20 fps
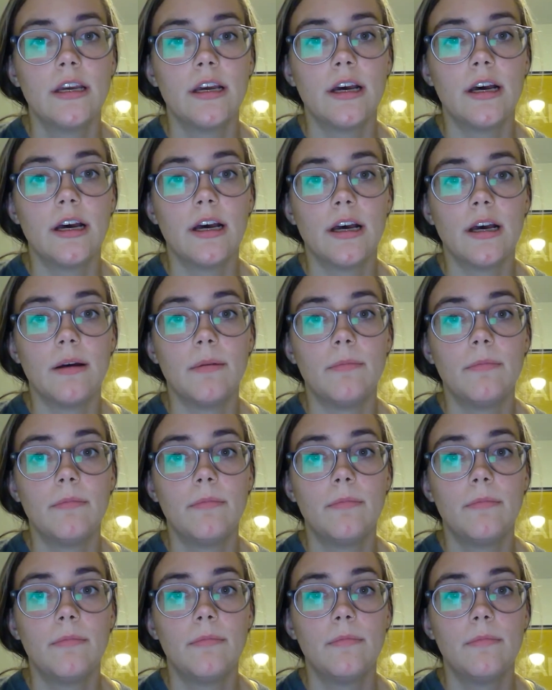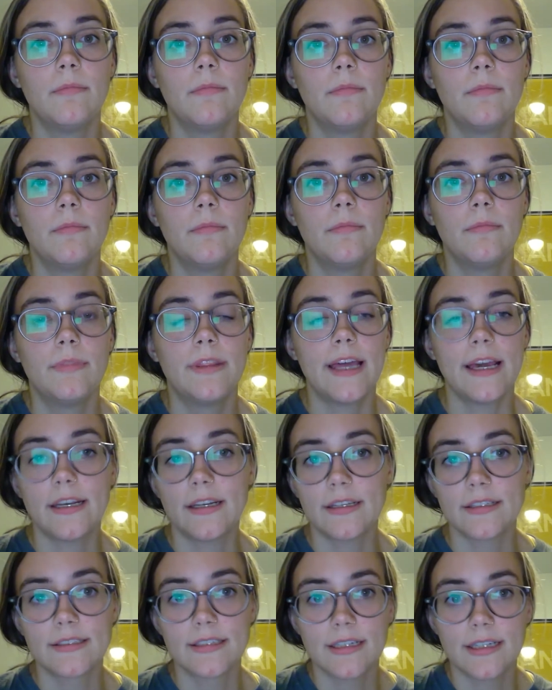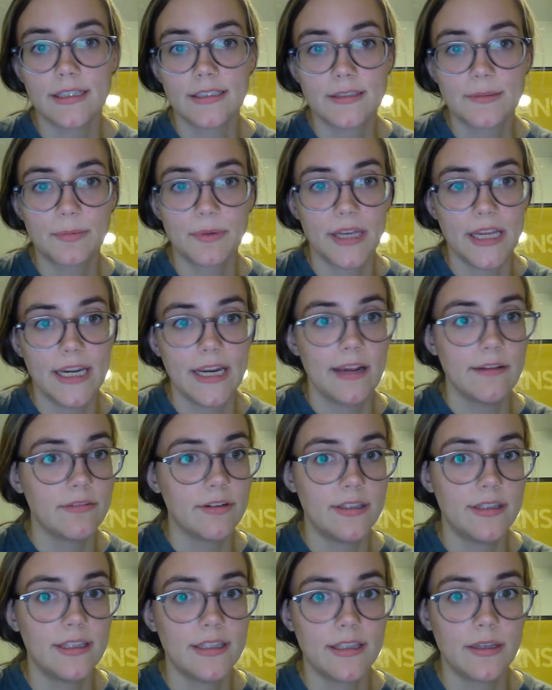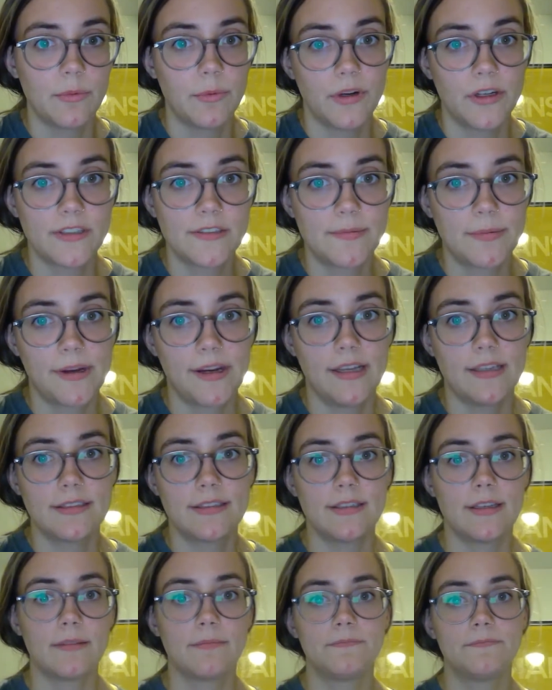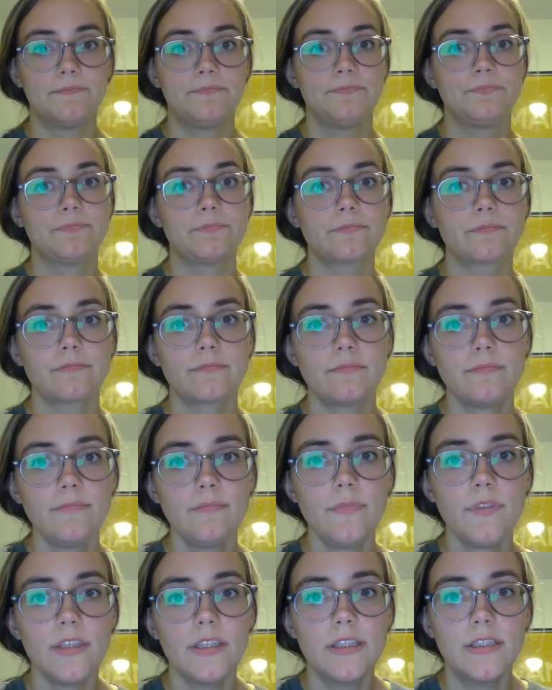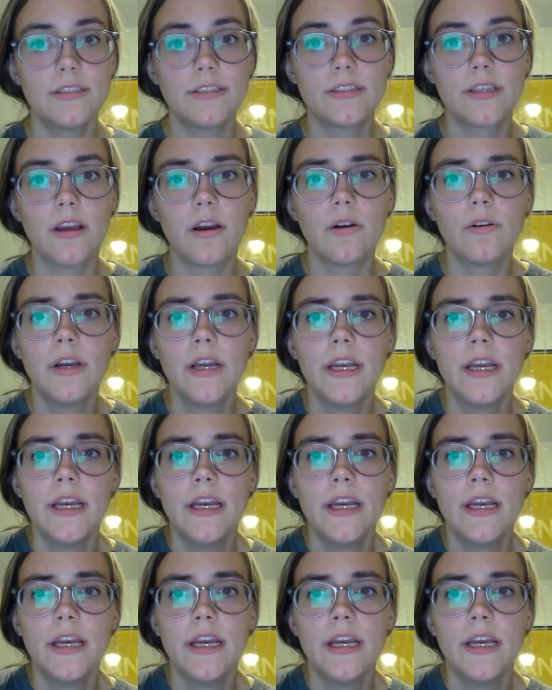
That doesn't explain everything that we're experiencing. So